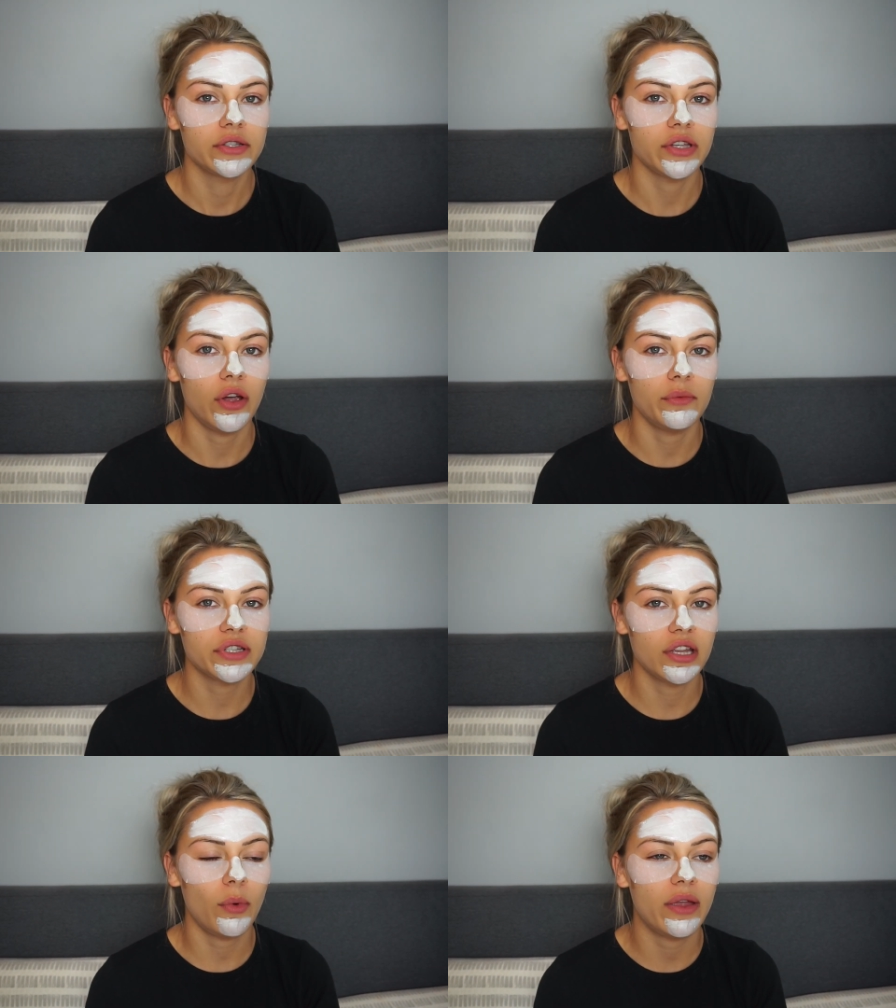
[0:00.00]
So I'm
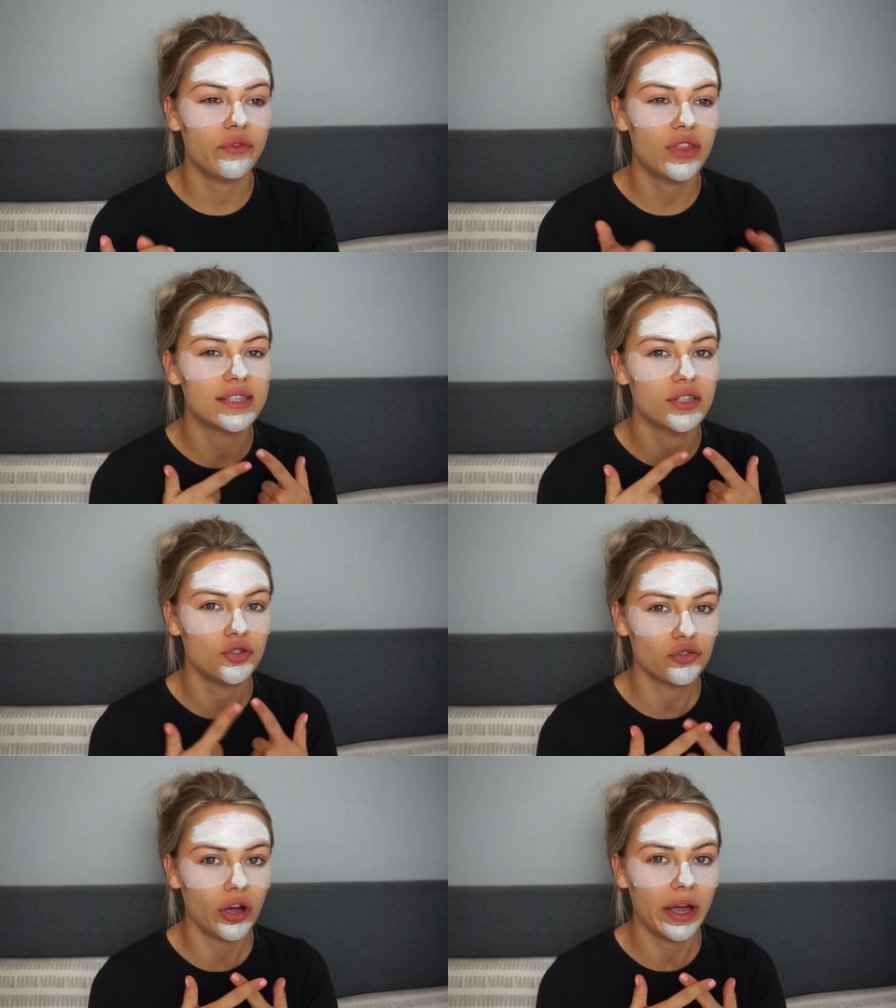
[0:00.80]
just going to wait for this to
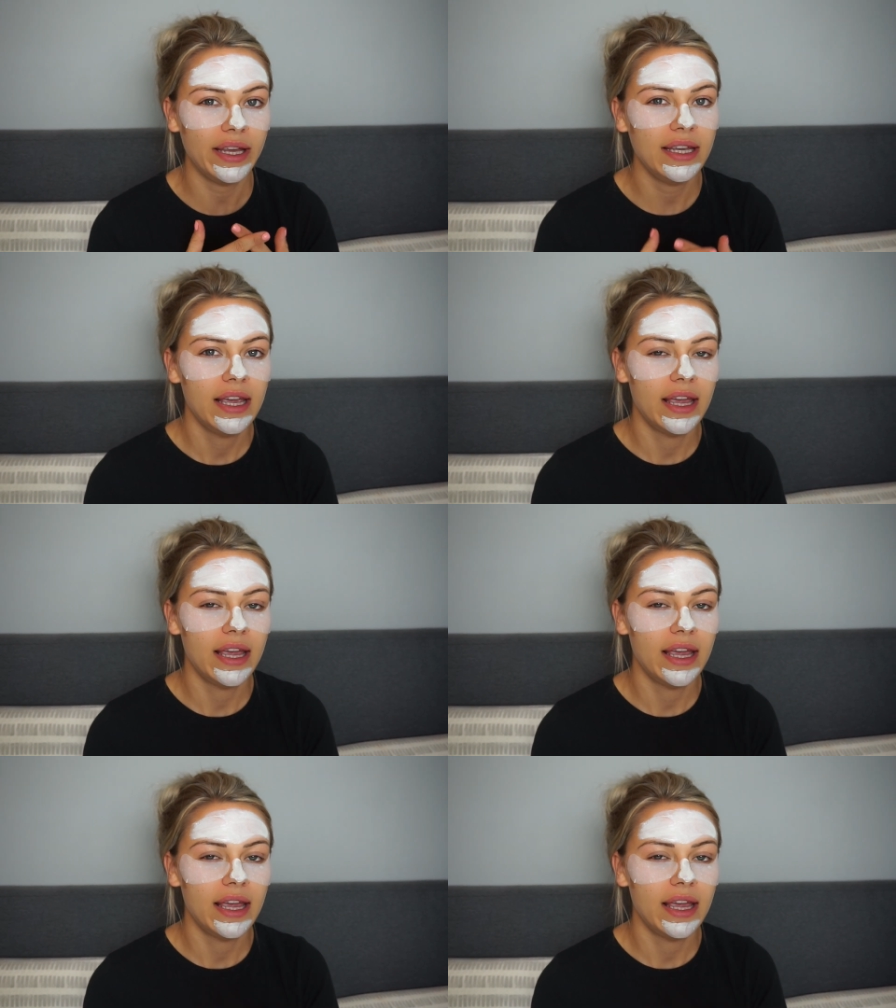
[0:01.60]
dry.